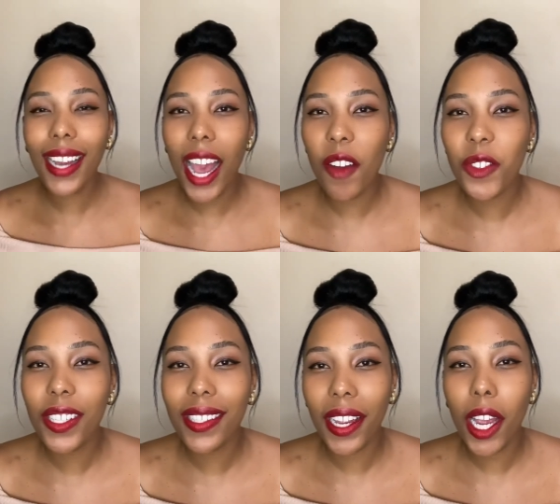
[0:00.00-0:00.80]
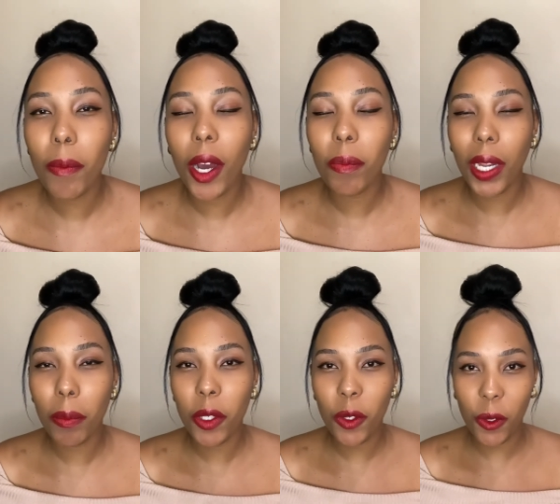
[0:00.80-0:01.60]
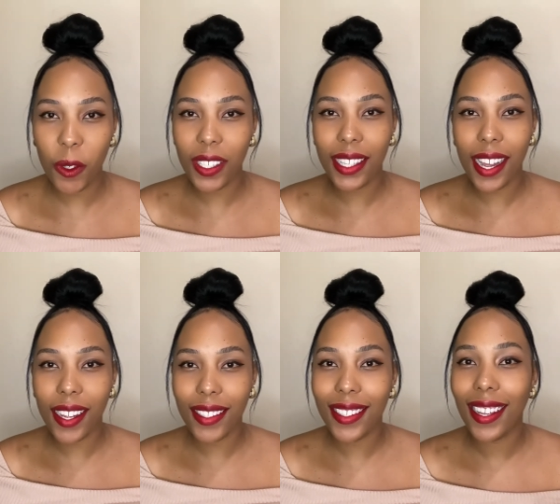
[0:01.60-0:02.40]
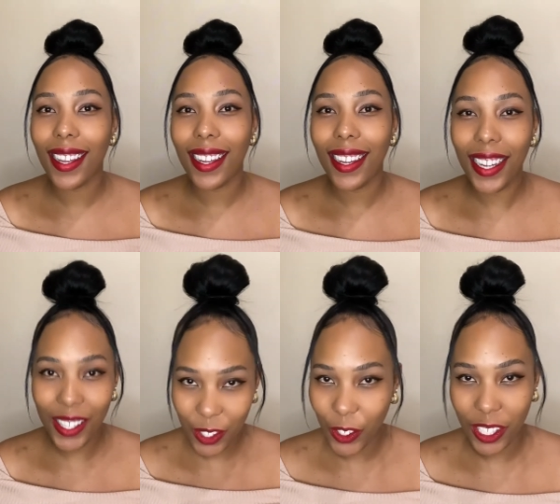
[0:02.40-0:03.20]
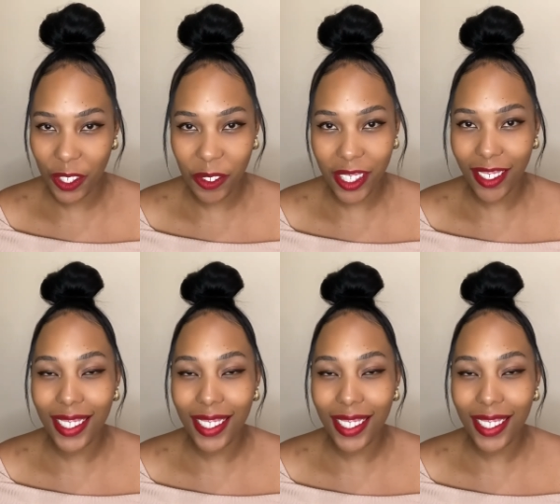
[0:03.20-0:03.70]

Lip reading: I have to say about paper 2 is that it's not difficult.